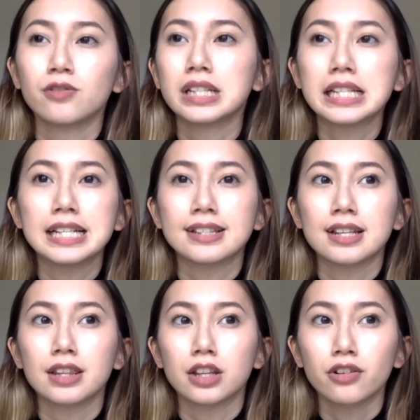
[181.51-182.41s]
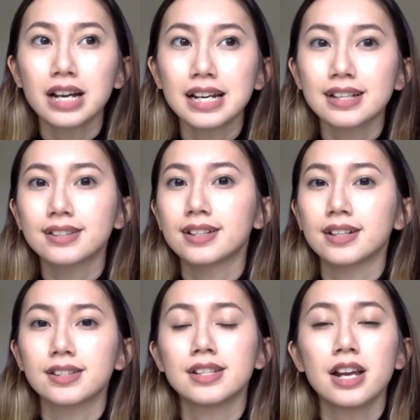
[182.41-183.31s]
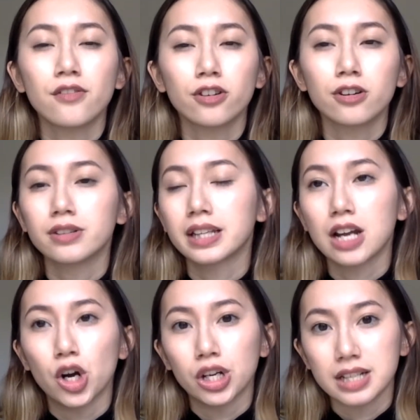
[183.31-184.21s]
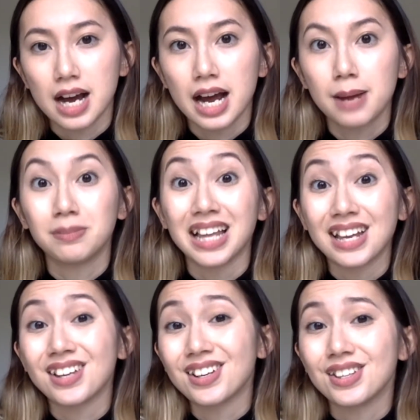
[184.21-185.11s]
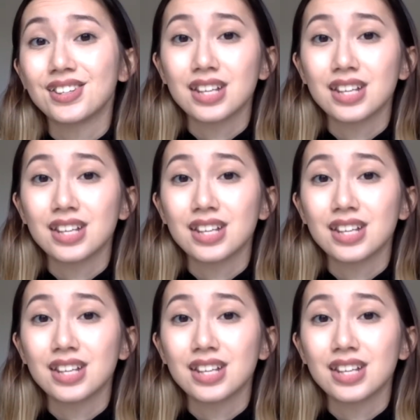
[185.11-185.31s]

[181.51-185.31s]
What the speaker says: it really isn't the greatest, and it's never really on time like it is